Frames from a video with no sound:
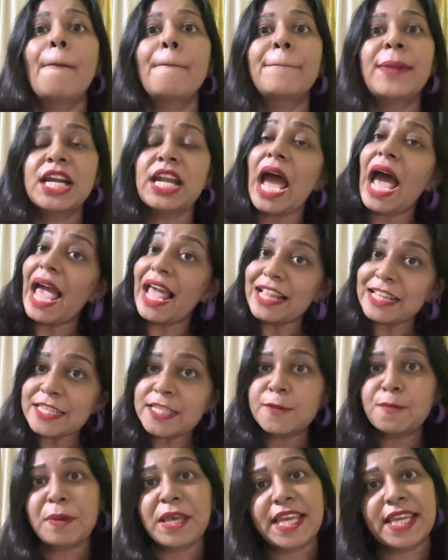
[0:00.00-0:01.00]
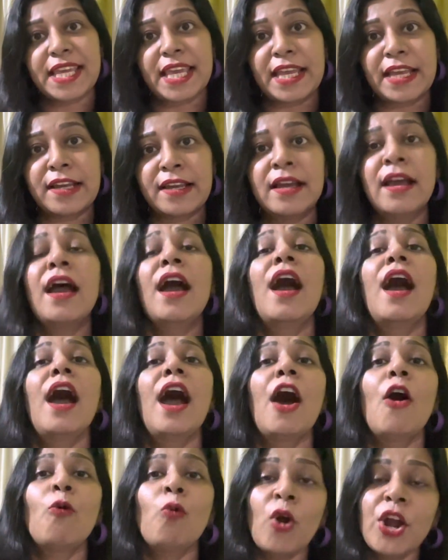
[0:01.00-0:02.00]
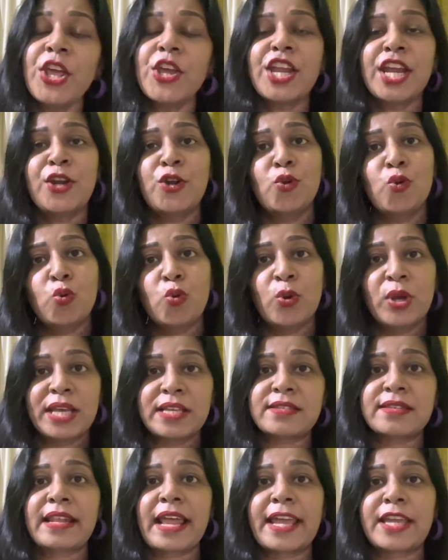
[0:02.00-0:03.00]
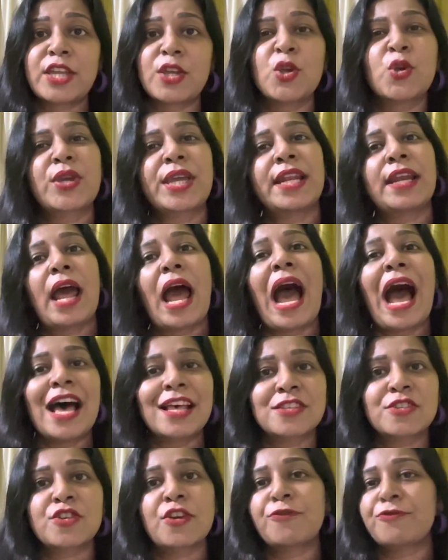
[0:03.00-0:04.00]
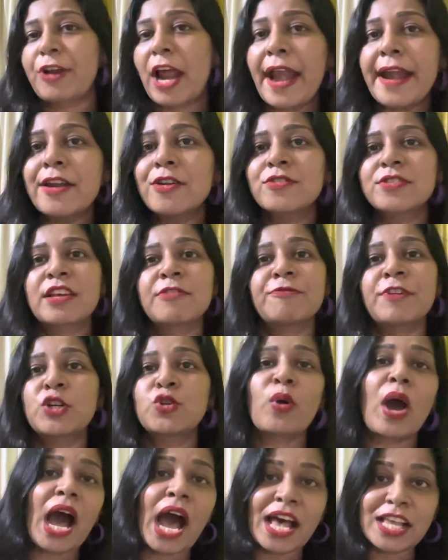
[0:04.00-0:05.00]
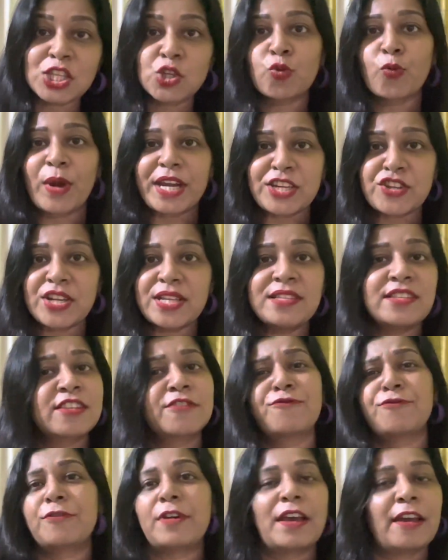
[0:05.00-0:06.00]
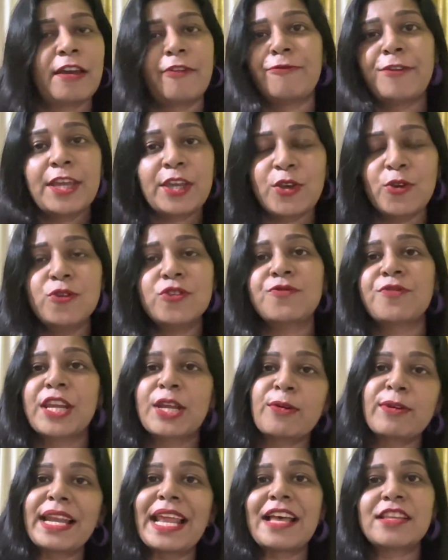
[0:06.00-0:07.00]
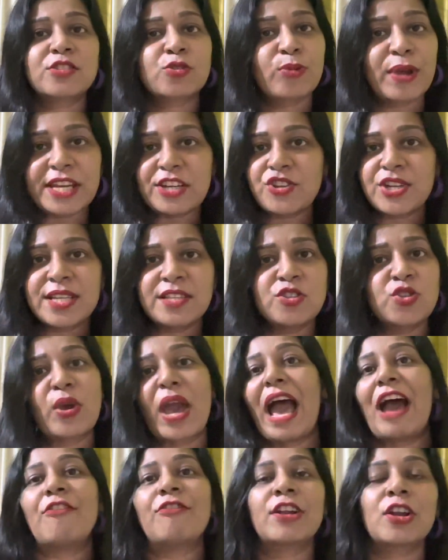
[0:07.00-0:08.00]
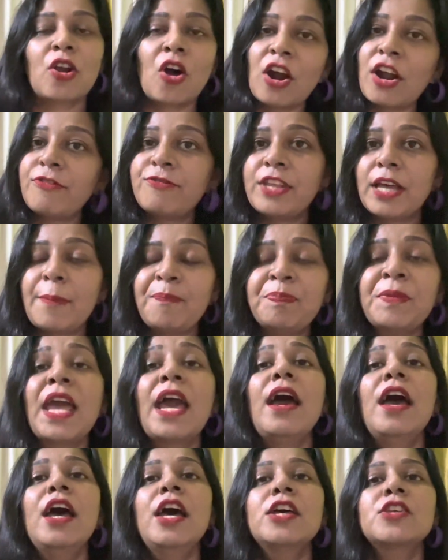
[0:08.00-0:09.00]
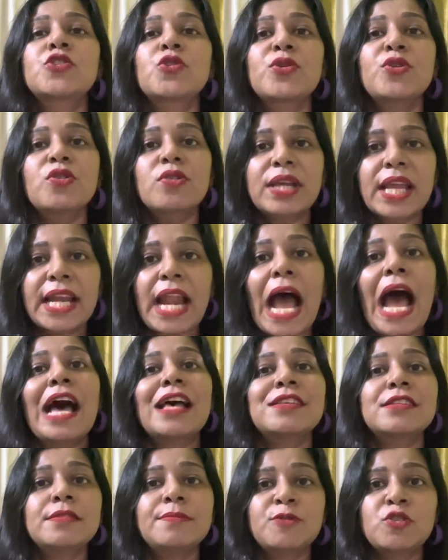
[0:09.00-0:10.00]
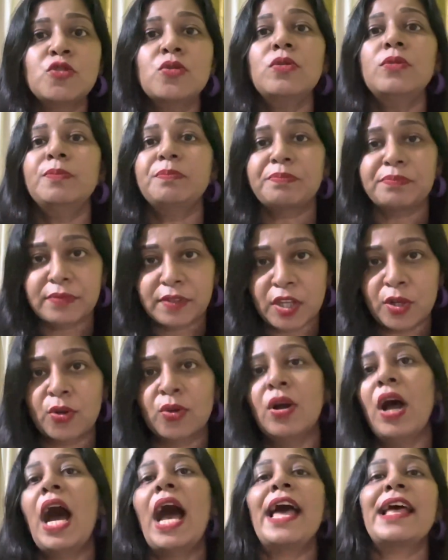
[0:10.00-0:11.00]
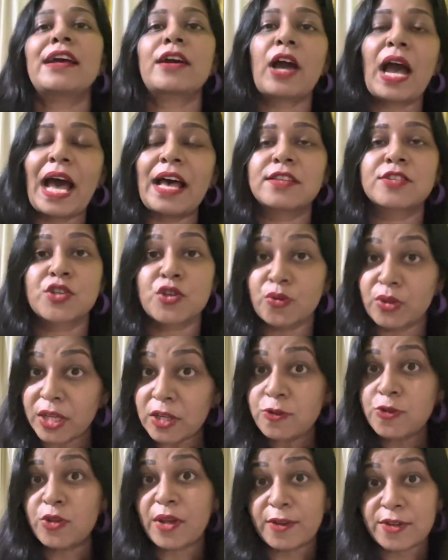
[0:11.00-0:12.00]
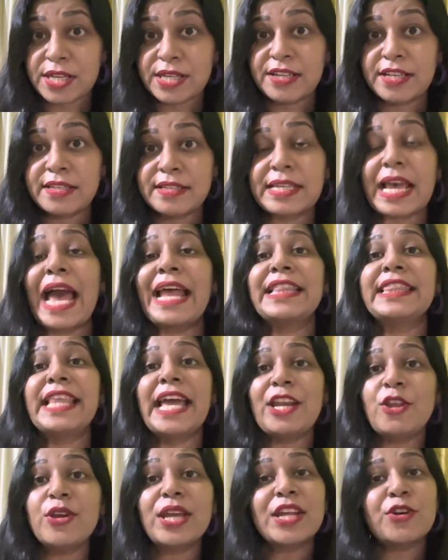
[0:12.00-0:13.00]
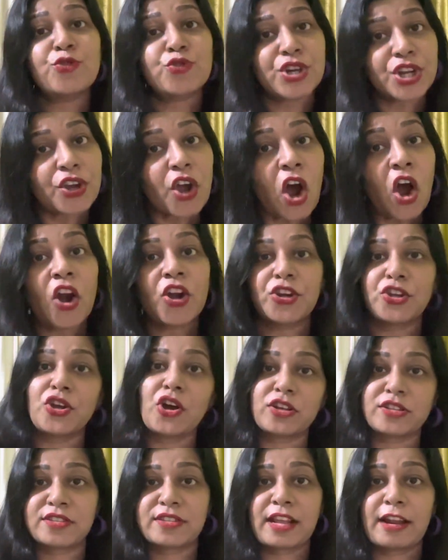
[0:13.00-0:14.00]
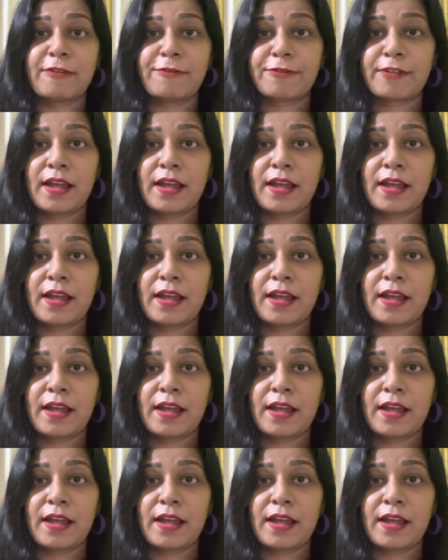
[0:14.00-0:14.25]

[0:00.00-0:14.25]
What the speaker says: But IELTS speaking, what you can do is like, you can ask your friend or someone to ask questions. FAQs, frequently asked questions, you have a lot of them. So you can ask them to, ask you those questions, and then you can record yourself.